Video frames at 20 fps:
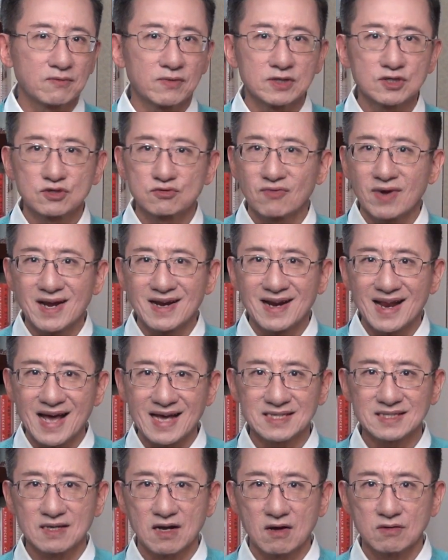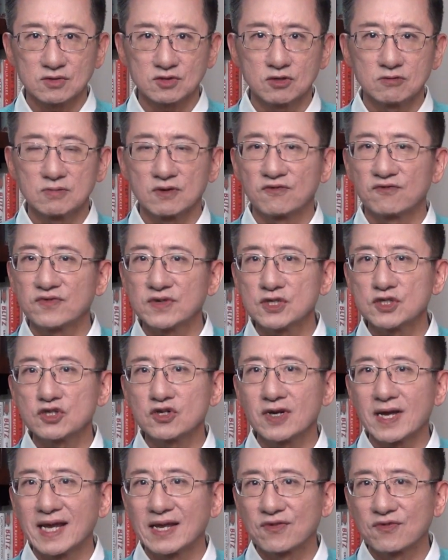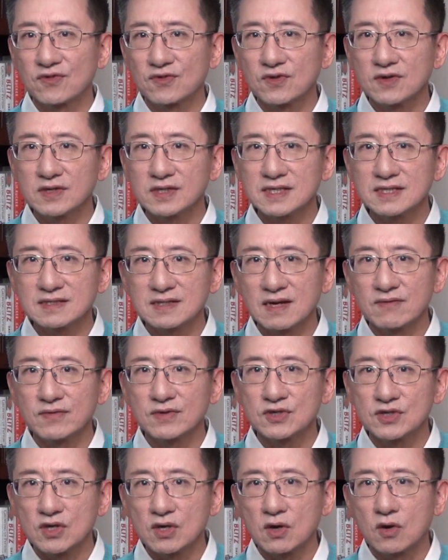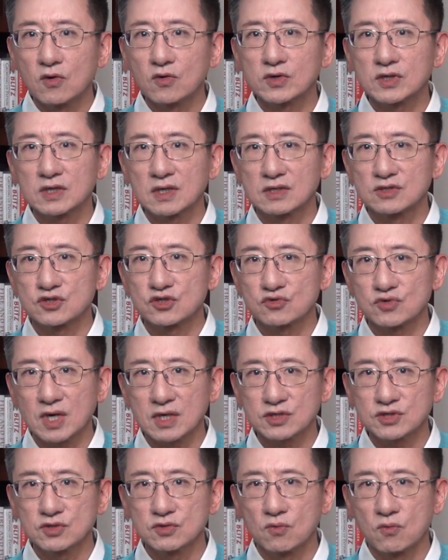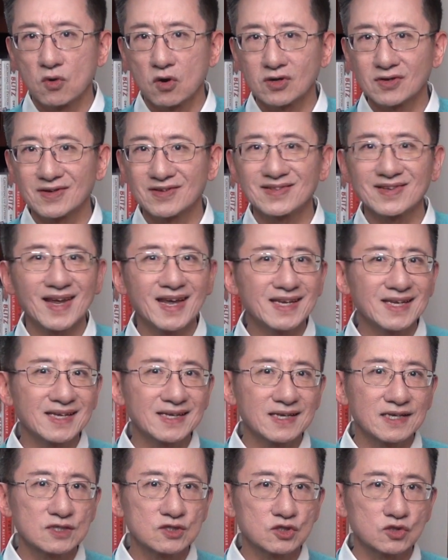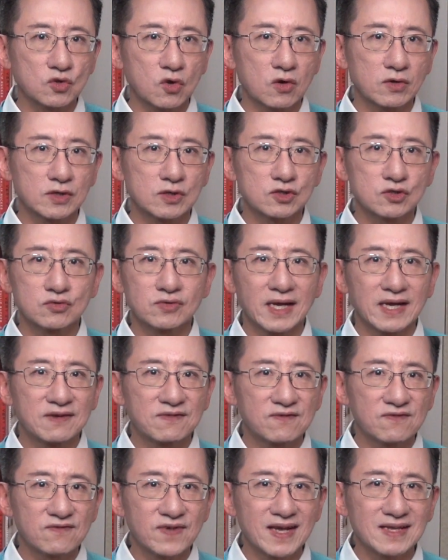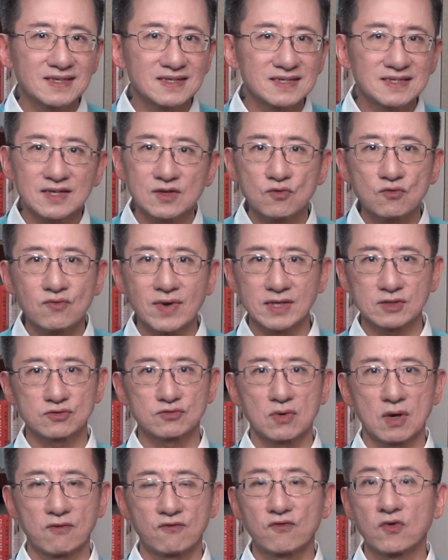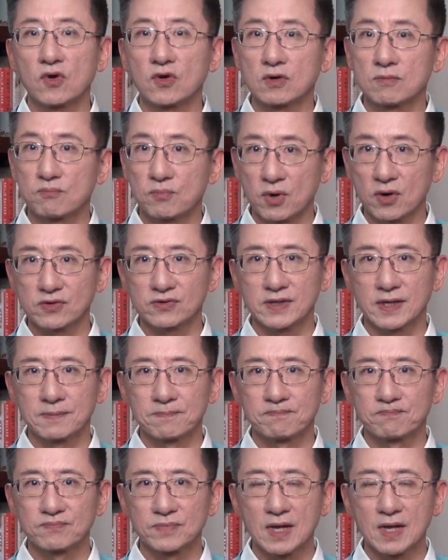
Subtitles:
which ran last October, featured a 37-year-old construction worker taking his daughter to a fancy restaurant for her birthday.